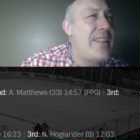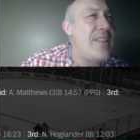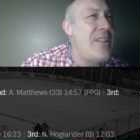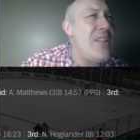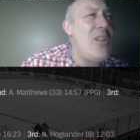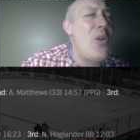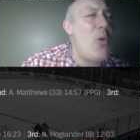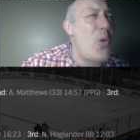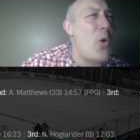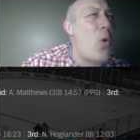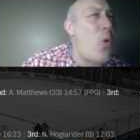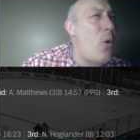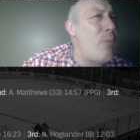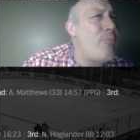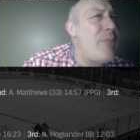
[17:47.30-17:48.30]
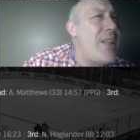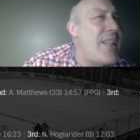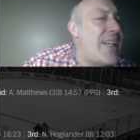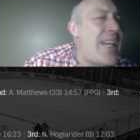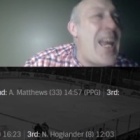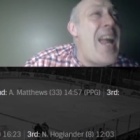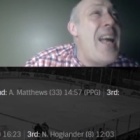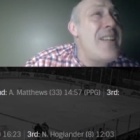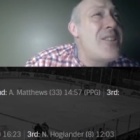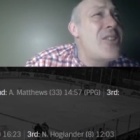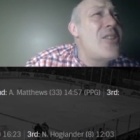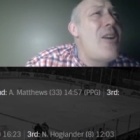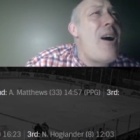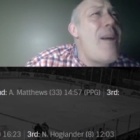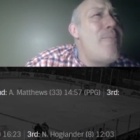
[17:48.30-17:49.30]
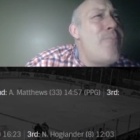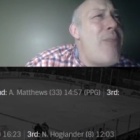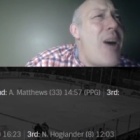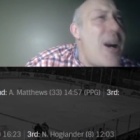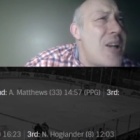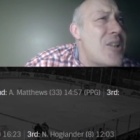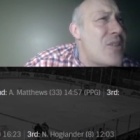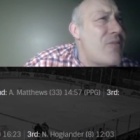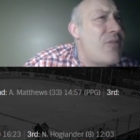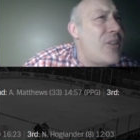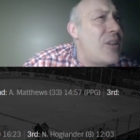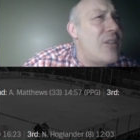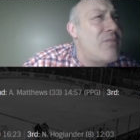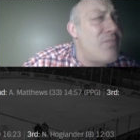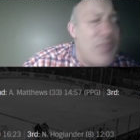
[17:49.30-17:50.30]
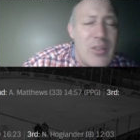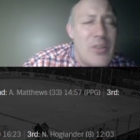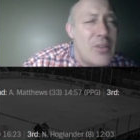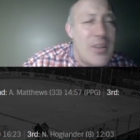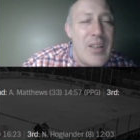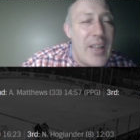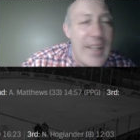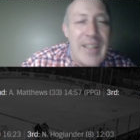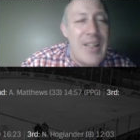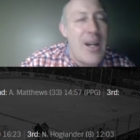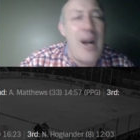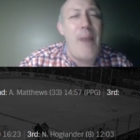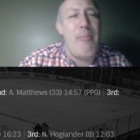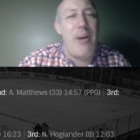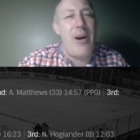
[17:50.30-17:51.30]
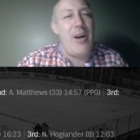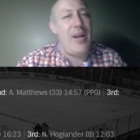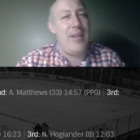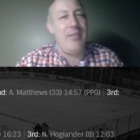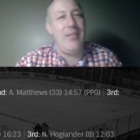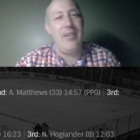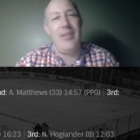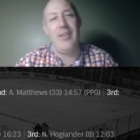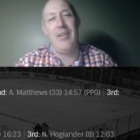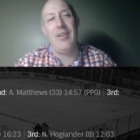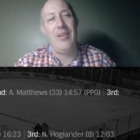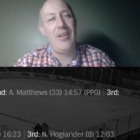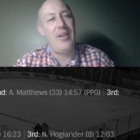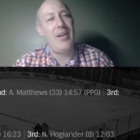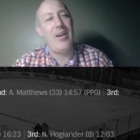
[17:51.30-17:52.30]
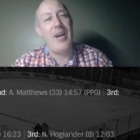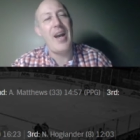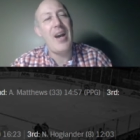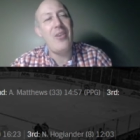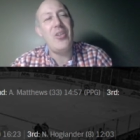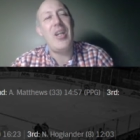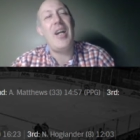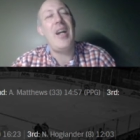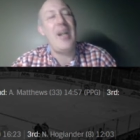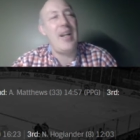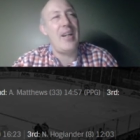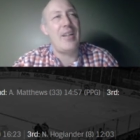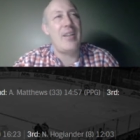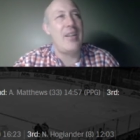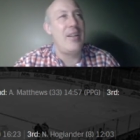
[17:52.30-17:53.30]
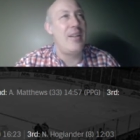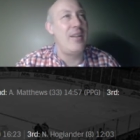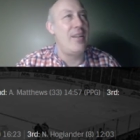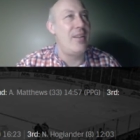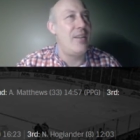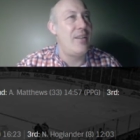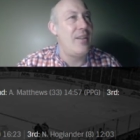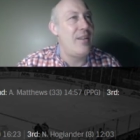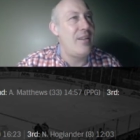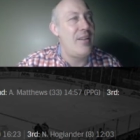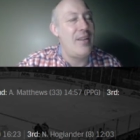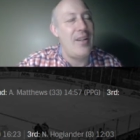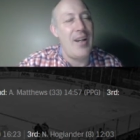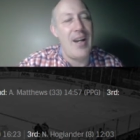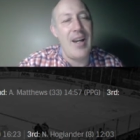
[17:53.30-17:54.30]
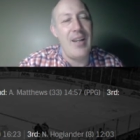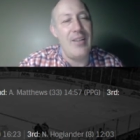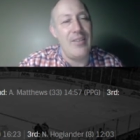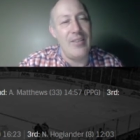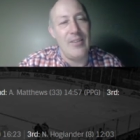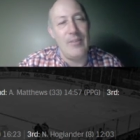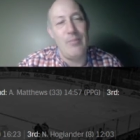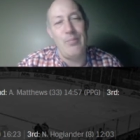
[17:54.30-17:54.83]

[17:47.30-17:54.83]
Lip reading: You know the Holtby that can't stop pucks for... Like, come on. How the heck? I don't know.